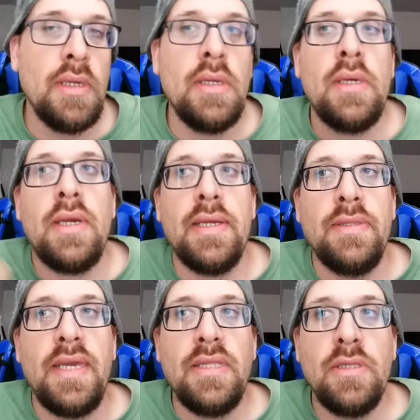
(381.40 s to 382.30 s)
and
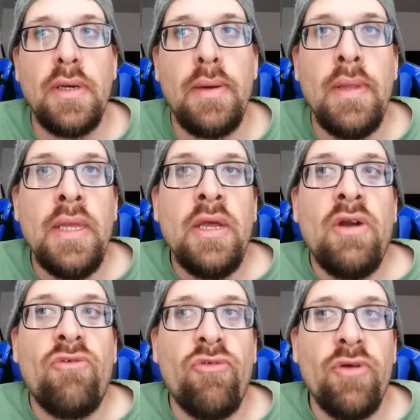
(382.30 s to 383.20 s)
end the
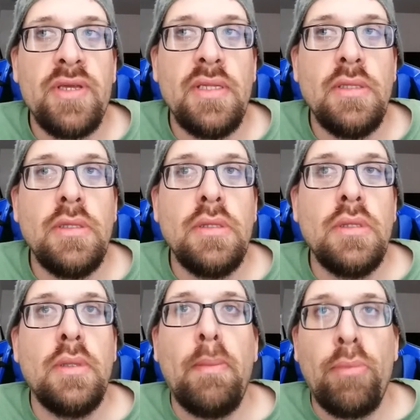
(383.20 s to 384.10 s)
freaking
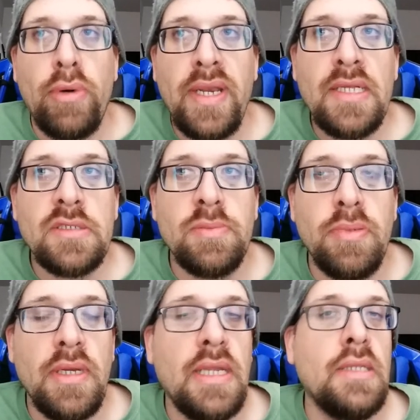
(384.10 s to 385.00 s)
brand
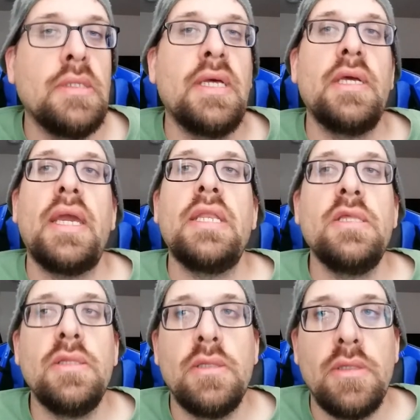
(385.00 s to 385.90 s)
split and let
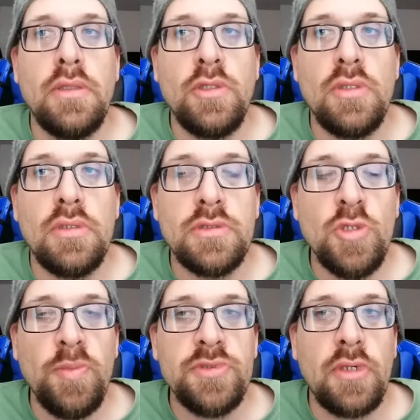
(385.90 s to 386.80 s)
any
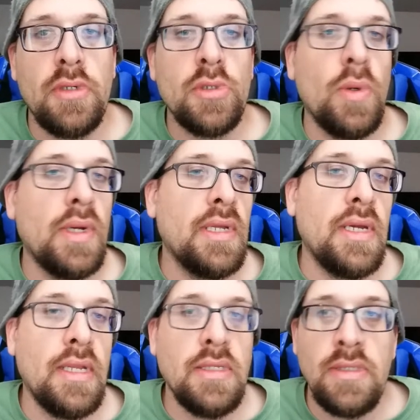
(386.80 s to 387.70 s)
superstar to go on
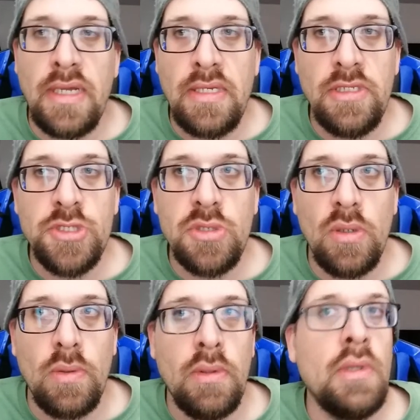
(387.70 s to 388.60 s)
any, any
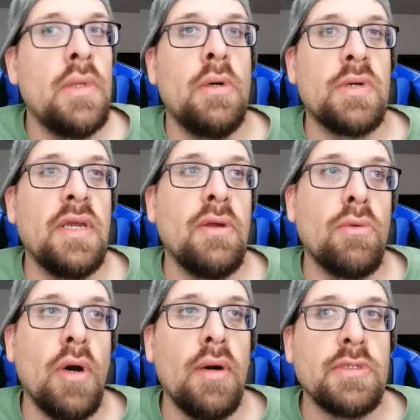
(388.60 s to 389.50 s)
show. Okay,
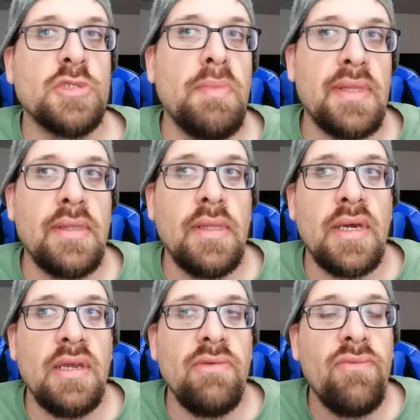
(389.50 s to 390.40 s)
Raw, SmackDown
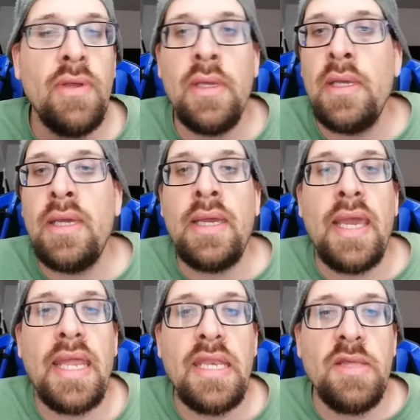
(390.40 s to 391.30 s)
Live,
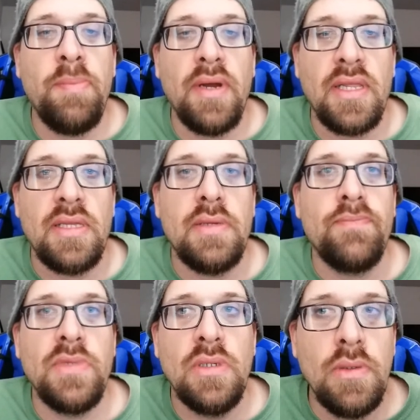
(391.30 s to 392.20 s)
anybody.
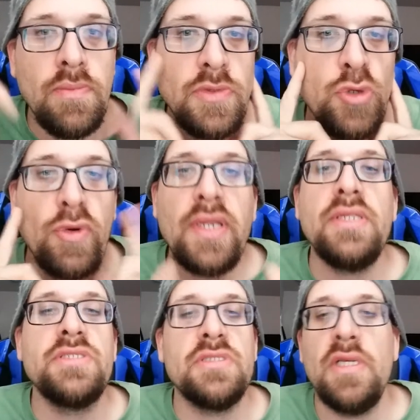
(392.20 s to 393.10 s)
You know, the
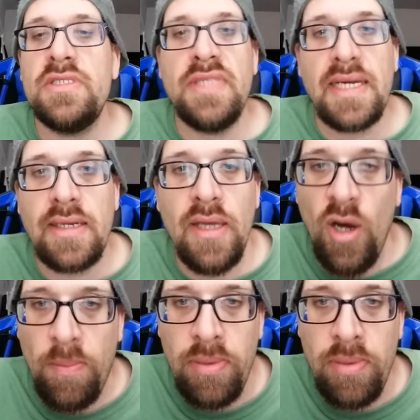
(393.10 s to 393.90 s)
ratings is not gonna help